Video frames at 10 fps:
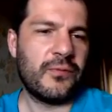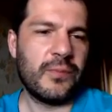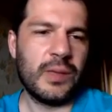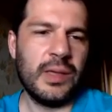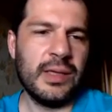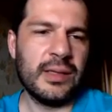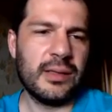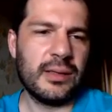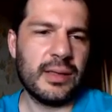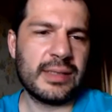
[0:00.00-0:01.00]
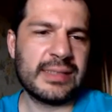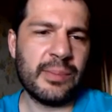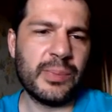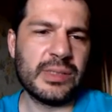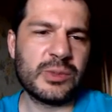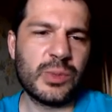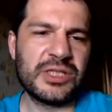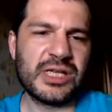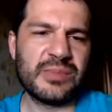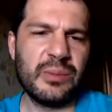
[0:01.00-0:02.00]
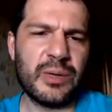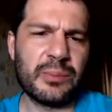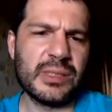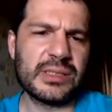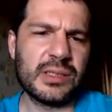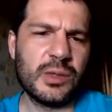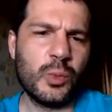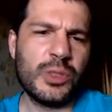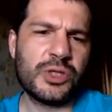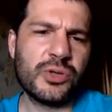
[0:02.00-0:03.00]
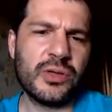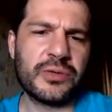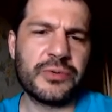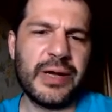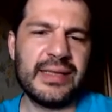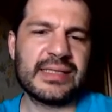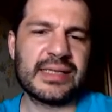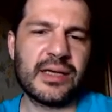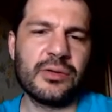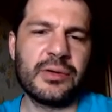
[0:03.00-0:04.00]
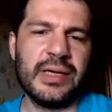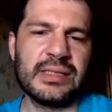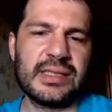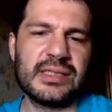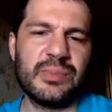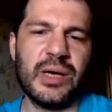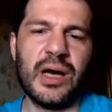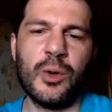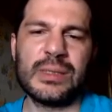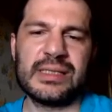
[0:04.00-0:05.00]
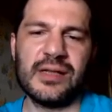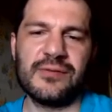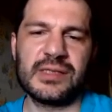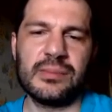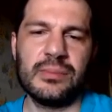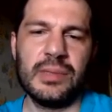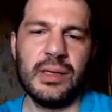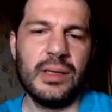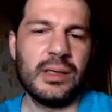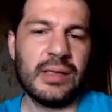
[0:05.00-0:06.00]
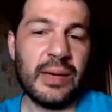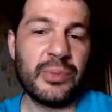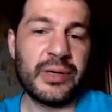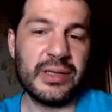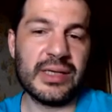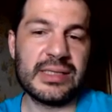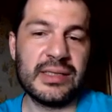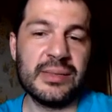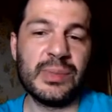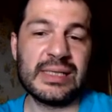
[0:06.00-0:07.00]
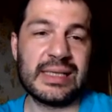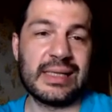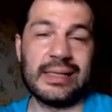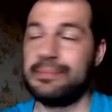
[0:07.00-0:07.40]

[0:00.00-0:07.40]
In examples with jasmine-marbles, we should not create test scheduler instance by ourselves. Library does it implicitly.